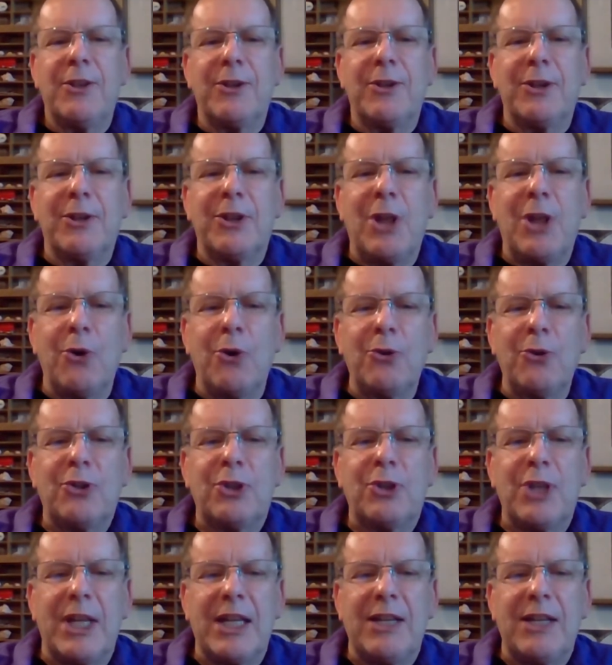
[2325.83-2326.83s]
Those
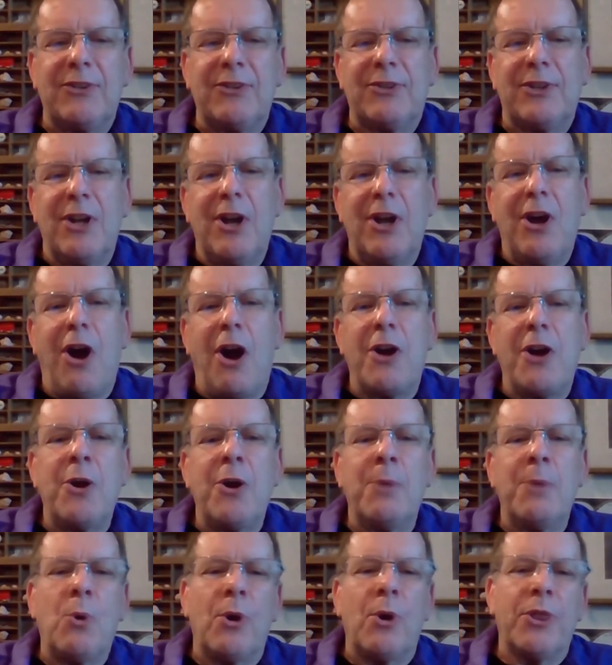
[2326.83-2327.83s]
things are
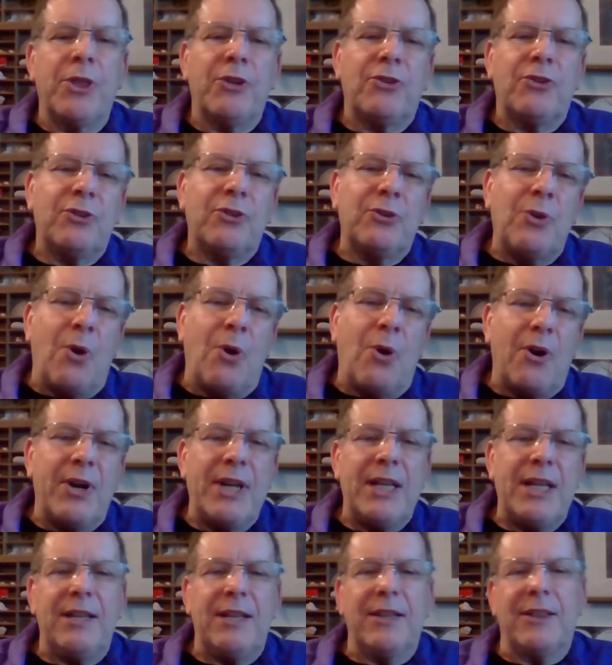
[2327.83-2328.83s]
no more the
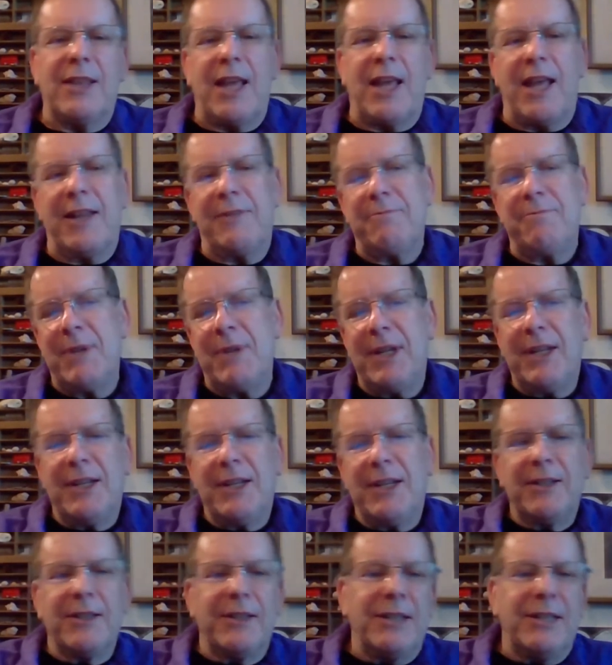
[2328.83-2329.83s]
story than
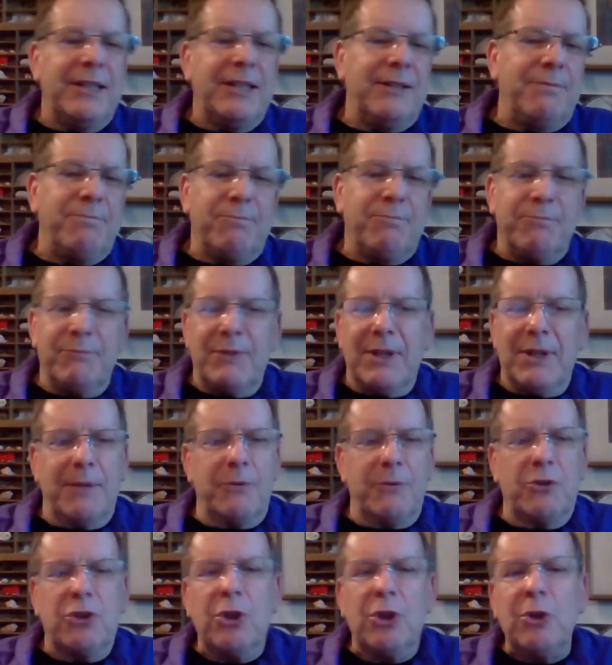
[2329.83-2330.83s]
the the
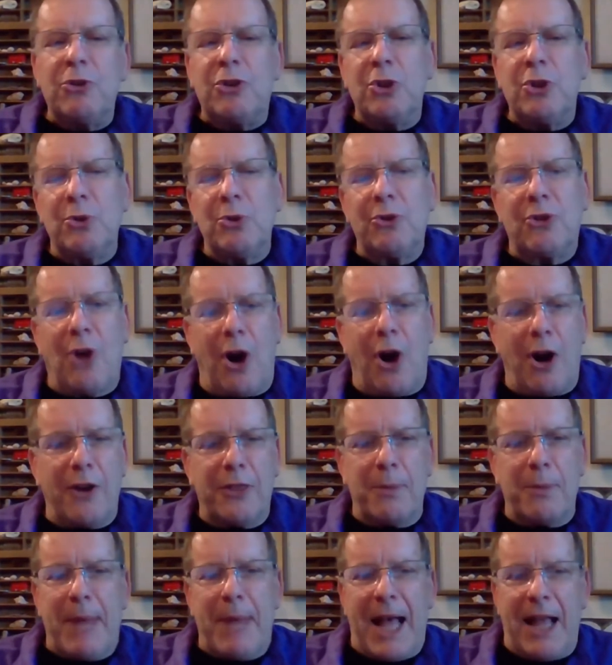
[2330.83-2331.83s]
tutus are
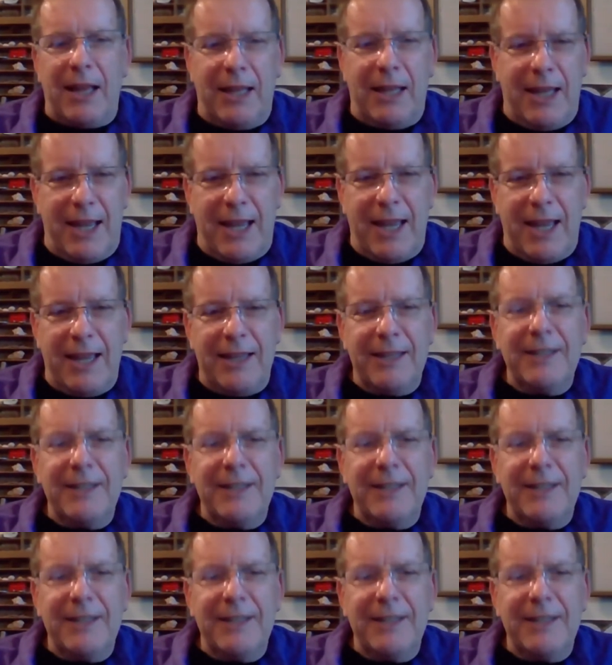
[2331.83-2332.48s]
the ballet.